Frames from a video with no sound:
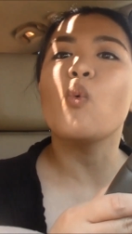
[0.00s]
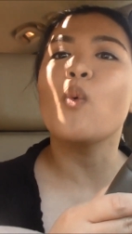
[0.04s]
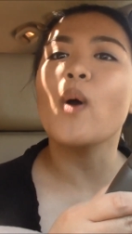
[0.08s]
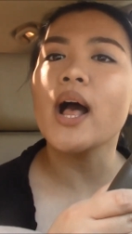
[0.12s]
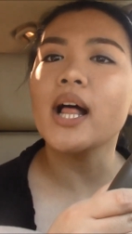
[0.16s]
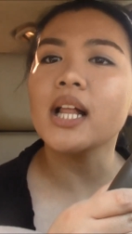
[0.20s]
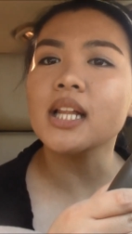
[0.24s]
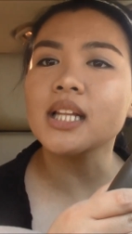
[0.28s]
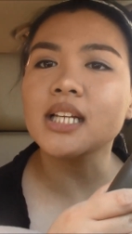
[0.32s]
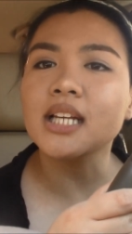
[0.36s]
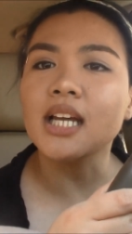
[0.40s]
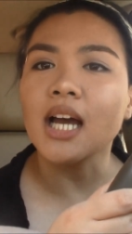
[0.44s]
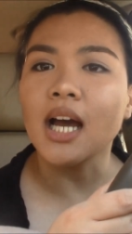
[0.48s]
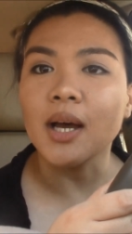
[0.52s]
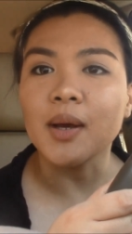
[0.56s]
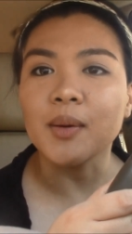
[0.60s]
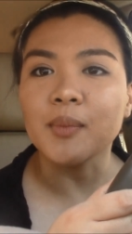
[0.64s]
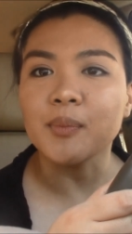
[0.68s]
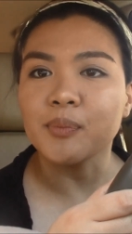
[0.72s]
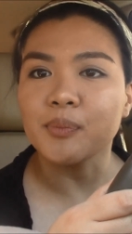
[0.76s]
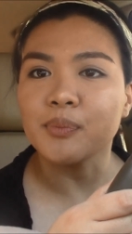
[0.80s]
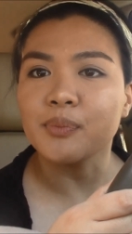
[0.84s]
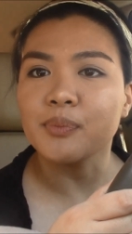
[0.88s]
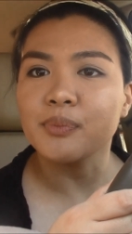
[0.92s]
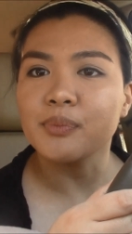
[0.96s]

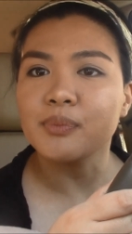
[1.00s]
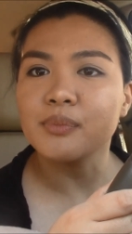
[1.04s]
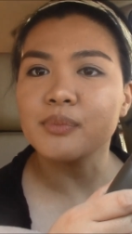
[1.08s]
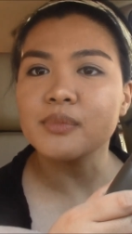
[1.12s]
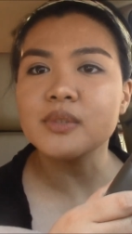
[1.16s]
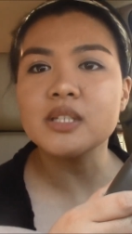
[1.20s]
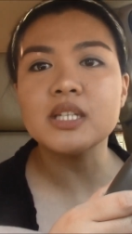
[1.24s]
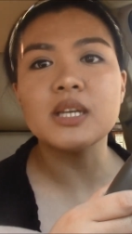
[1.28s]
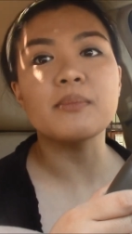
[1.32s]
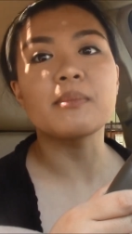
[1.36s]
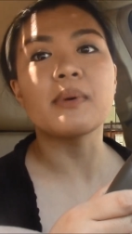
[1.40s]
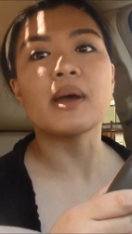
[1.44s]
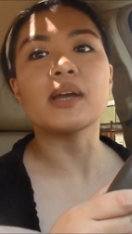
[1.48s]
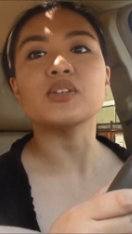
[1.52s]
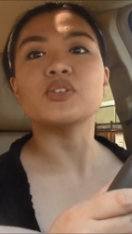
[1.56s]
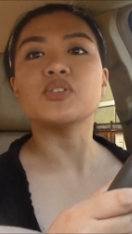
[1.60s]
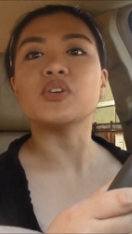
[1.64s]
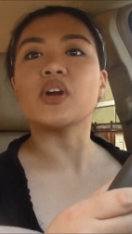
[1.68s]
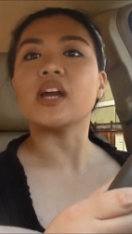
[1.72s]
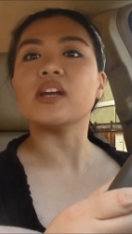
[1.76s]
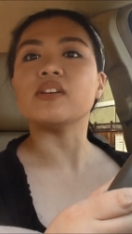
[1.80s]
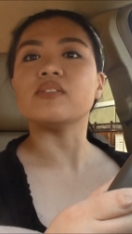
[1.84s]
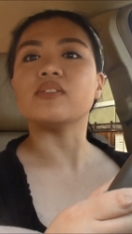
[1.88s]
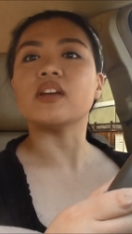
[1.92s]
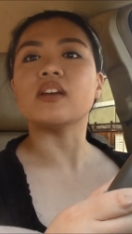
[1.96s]
Welcome to my
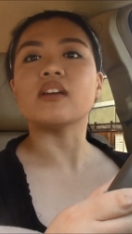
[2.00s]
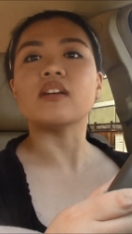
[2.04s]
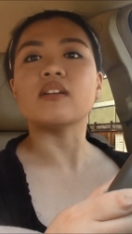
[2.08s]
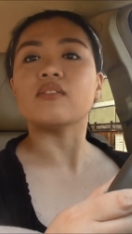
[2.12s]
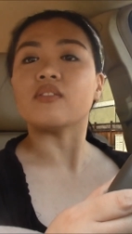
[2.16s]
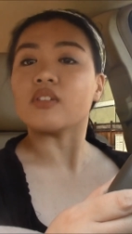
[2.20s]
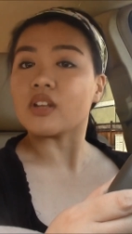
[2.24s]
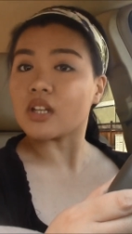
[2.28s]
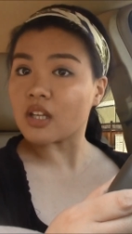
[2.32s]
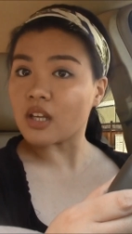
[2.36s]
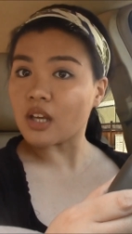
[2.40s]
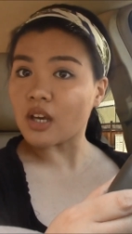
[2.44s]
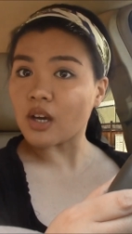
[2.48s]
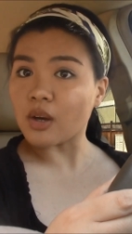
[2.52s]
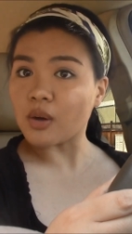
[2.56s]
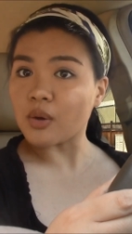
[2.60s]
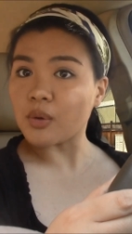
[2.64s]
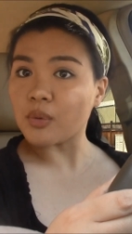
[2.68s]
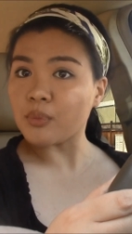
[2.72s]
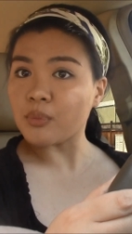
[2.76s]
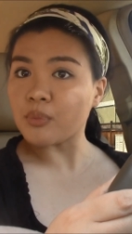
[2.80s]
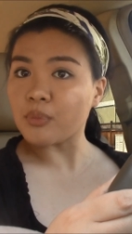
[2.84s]
driving video.